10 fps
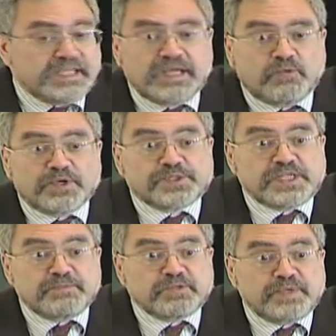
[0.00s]
what
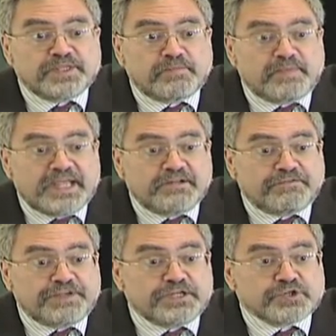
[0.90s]
seem to me the main
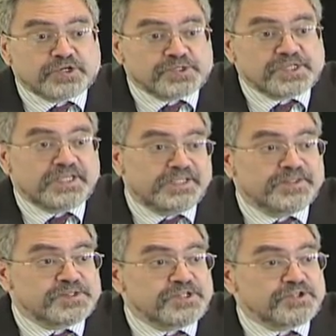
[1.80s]
features in
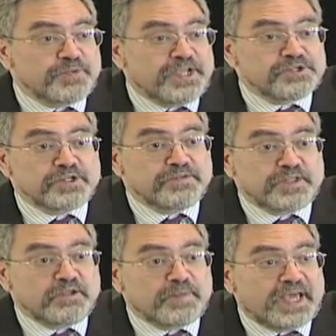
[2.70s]
the situation of the
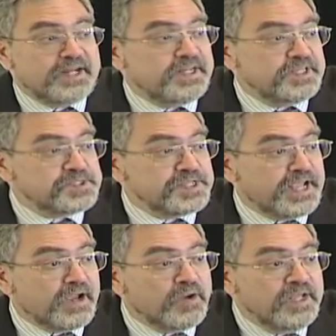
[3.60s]
humanities
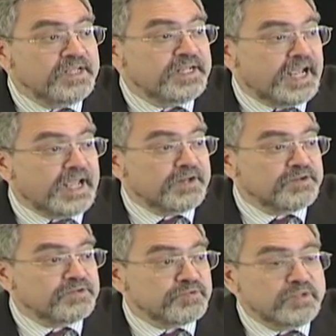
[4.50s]
now and
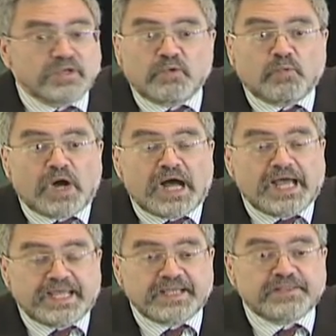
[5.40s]

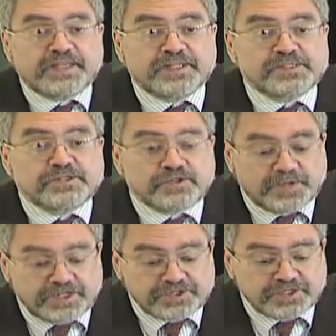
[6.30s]
why that
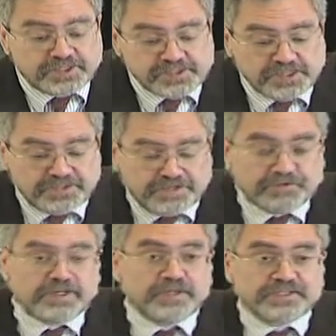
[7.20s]
situation is so
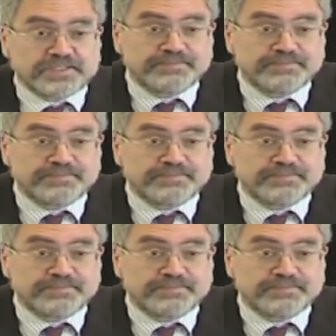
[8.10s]
difficult.